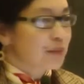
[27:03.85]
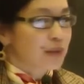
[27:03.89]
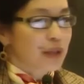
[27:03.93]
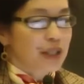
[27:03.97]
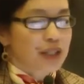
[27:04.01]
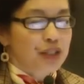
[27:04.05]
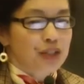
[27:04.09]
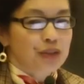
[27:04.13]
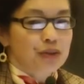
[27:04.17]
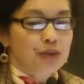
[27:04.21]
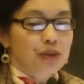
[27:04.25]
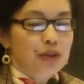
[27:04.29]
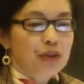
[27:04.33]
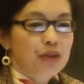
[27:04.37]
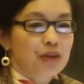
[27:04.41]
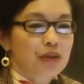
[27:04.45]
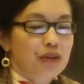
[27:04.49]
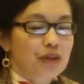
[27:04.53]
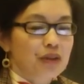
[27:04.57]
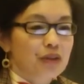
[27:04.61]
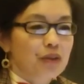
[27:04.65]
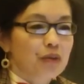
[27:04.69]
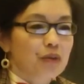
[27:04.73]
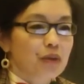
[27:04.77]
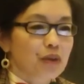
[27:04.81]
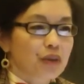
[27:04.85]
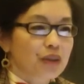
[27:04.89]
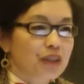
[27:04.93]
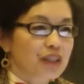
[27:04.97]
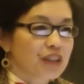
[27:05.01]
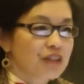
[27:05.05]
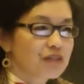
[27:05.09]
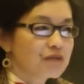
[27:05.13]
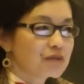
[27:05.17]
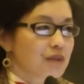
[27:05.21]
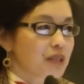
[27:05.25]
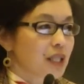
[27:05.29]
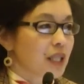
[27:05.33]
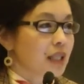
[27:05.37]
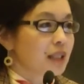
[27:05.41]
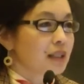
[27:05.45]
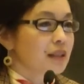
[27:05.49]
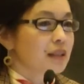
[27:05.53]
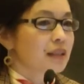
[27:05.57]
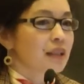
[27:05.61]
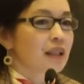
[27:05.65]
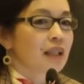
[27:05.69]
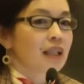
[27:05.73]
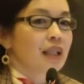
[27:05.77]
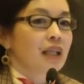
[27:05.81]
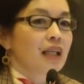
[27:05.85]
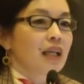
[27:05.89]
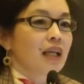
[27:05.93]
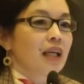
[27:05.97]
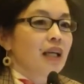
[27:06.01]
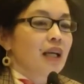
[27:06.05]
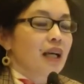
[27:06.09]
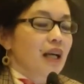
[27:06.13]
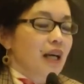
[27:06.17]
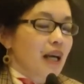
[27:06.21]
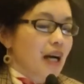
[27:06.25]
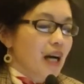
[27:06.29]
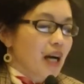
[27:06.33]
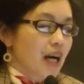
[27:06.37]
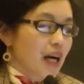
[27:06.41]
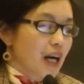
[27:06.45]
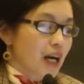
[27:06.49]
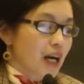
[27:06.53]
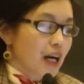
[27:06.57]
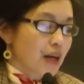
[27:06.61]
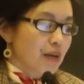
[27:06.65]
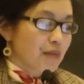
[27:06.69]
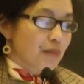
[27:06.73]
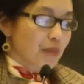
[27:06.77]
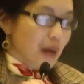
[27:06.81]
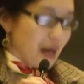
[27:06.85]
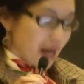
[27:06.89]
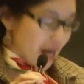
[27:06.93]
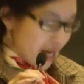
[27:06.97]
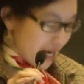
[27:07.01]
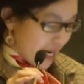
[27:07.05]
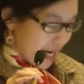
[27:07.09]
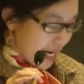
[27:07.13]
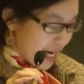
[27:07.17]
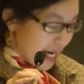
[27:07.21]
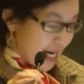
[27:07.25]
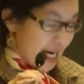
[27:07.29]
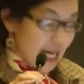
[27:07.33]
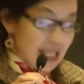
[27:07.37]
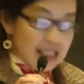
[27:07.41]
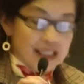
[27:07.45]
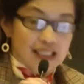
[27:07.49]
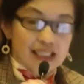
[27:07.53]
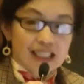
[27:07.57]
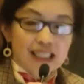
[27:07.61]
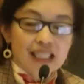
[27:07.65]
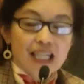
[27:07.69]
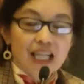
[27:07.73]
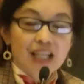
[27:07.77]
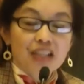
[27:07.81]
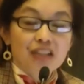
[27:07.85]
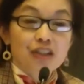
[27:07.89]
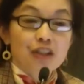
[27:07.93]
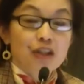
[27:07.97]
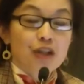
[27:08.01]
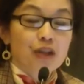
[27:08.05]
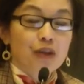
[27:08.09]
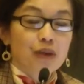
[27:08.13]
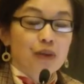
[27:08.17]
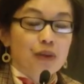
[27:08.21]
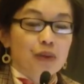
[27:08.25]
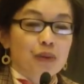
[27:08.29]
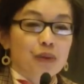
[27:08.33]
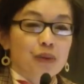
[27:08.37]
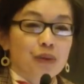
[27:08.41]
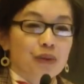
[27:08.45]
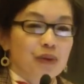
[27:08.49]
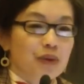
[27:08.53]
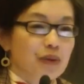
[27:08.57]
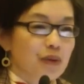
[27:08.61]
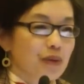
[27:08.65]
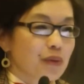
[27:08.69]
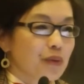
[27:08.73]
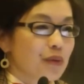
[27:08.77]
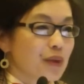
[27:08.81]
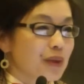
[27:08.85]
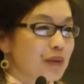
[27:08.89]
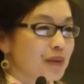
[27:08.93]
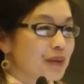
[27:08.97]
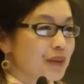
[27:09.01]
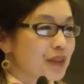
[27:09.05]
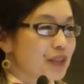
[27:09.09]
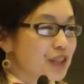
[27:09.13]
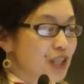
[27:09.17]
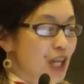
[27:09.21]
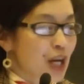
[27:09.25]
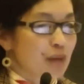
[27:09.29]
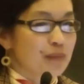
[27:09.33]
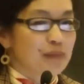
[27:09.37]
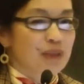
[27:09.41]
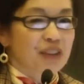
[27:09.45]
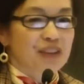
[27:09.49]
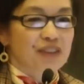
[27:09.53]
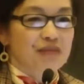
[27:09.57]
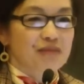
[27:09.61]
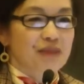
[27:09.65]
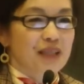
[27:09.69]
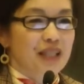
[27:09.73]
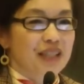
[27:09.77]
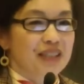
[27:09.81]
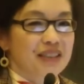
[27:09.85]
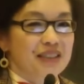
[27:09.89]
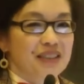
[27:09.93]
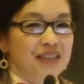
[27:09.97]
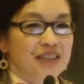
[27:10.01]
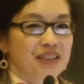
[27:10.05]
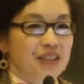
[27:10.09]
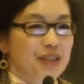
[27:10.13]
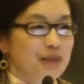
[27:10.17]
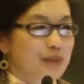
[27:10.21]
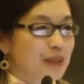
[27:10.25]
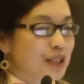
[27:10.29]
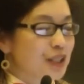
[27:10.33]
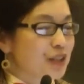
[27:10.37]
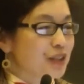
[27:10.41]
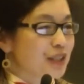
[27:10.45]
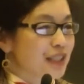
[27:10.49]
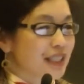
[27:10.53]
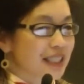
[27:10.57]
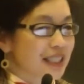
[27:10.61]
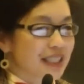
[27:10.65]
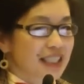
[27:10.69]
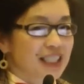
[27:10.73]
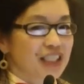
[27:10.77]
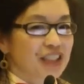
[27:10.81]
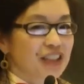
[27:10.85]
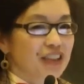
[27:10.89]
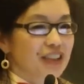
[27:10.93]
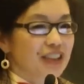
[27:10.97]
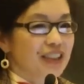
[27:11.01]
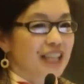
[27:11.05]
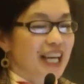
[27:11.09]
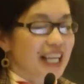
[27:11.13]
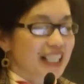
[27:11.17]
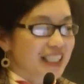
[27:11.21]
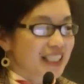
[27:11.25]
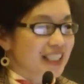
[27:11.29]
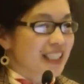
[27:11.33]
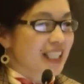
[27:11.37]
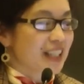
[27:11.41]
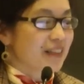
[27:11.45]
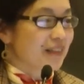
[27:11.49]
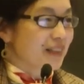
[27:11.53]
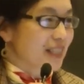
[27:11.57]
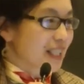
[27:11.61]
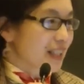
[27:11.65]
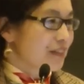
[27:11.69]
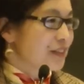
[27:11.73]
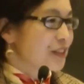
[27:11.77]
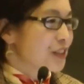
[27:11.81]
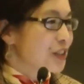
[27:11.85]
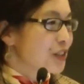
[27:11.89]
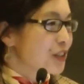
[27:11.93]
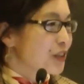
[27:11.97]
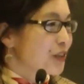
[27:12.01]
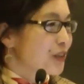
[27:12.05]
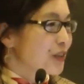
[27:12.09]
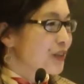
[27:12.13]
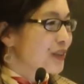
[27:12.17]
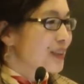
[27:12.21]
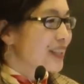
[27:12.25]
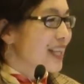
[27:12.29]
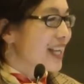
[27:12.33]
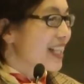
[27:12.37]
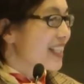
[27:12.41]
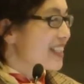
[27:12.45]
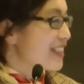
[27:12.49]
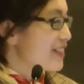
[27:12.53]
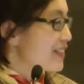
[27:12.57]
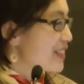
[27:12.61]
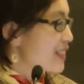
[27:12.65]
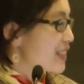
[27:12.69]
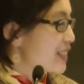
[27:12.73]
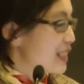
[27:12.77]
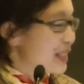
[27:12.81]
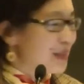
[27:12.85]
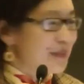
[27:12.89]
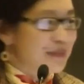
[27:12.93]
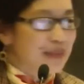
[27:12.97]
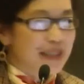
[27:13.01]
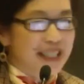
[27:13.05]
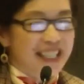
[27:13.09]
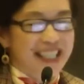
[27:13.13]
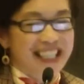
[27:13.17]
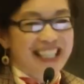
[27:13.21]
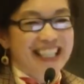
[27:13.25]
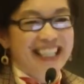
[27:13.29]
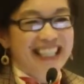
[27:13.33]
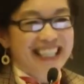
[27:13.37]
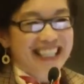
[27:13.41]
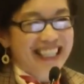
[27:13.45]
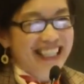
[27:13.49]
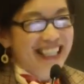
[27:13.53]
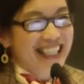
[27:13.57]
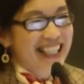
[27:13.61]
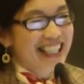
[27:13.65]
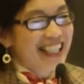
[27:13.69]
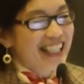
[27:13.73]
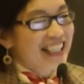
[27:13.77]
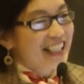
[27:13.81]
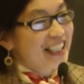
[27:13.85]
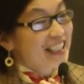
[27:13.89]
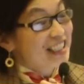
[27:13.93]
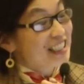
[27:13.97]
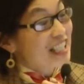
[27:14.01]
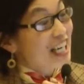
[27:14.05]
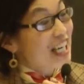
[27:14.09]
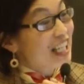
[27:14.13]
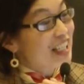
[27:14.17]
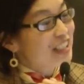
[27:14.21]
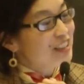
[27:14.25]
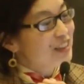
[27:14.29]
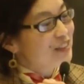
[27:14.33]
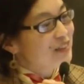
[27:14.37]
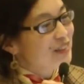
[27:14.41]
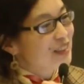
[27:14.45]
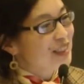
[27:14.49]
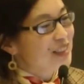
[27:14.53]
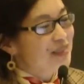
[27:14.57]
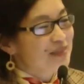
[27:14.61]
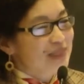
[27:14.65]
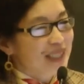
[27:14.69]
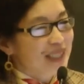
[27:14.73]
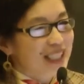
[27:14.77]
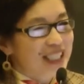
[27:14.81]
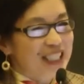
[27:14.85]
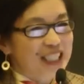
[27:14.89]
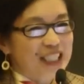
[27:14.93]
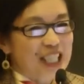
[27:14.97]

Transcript: impressed with the work they've done. I did not know what the topic of my speech was until last night when I was told that it was going to be the title of one of my